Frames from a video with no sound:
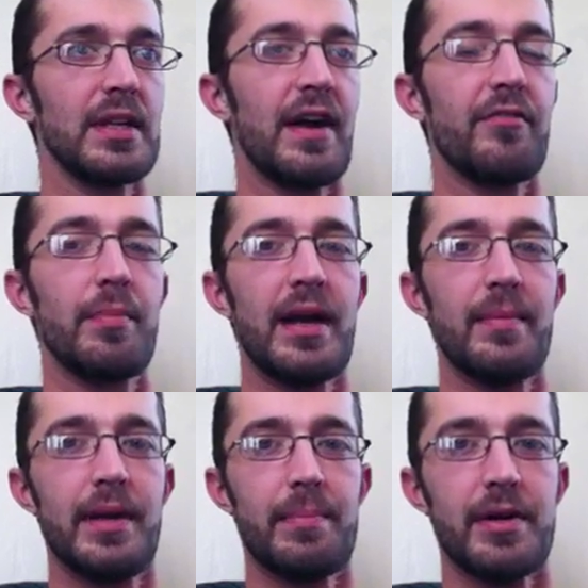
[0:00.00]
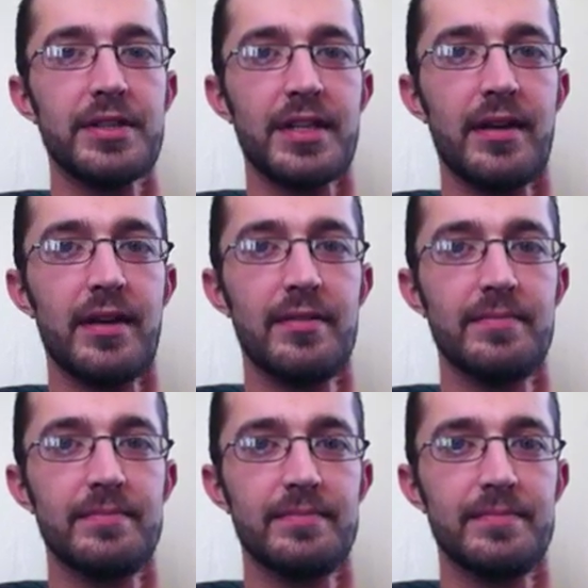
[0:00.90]
Never met him in person.
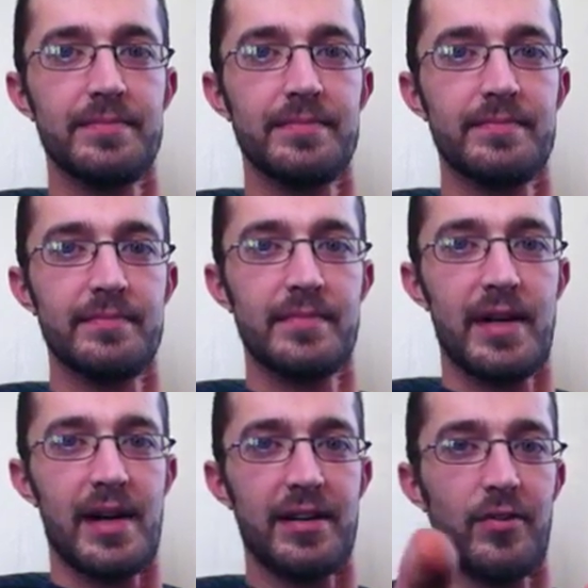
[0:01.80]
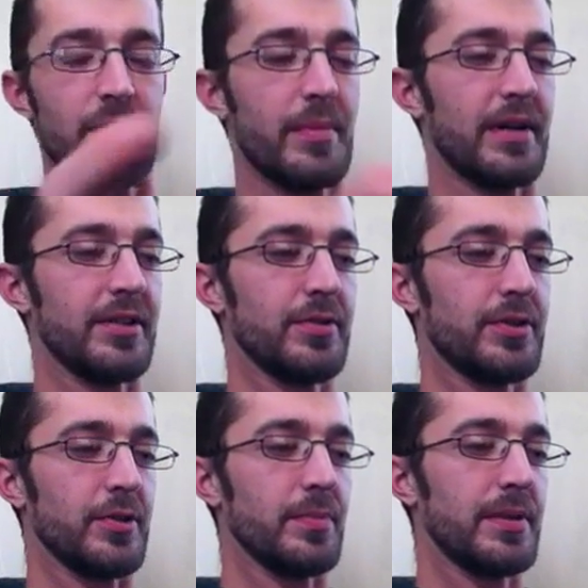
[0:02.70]
I know him on
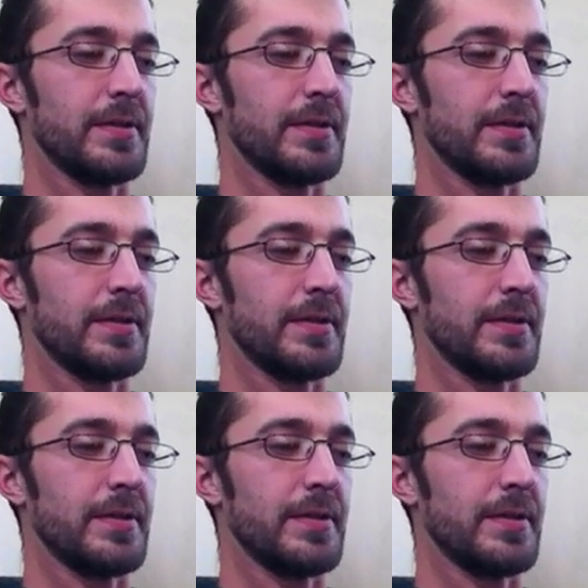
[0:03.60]
YouTube.